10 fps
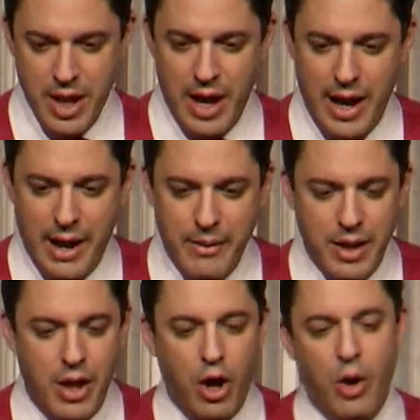
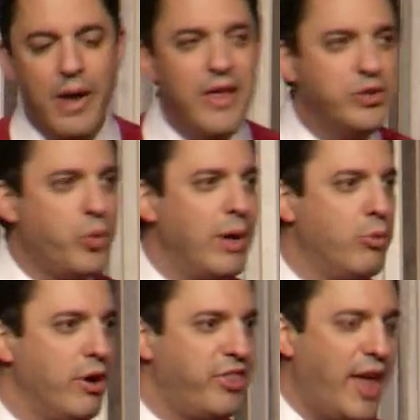Oh, and there's one
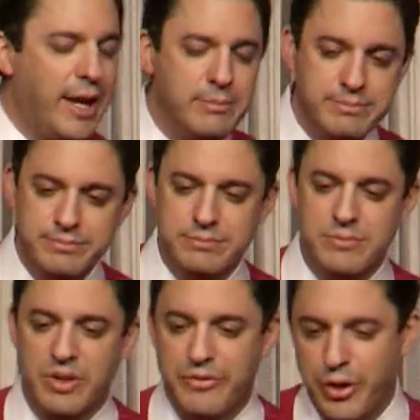more thing,
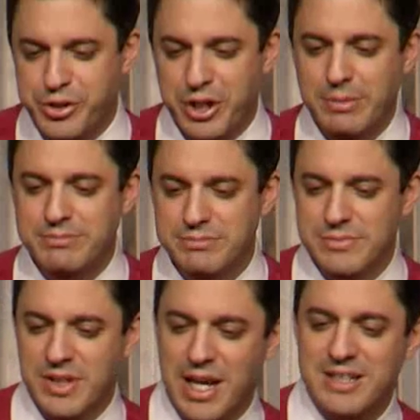future.
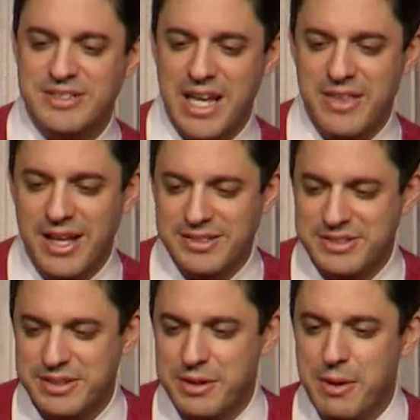Got to say
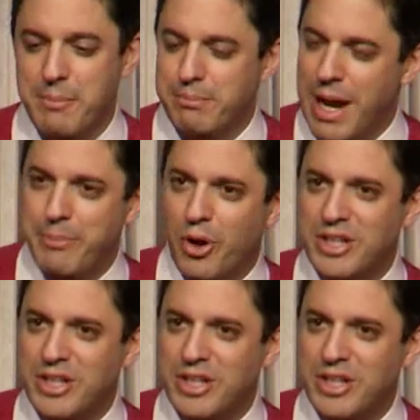this. My book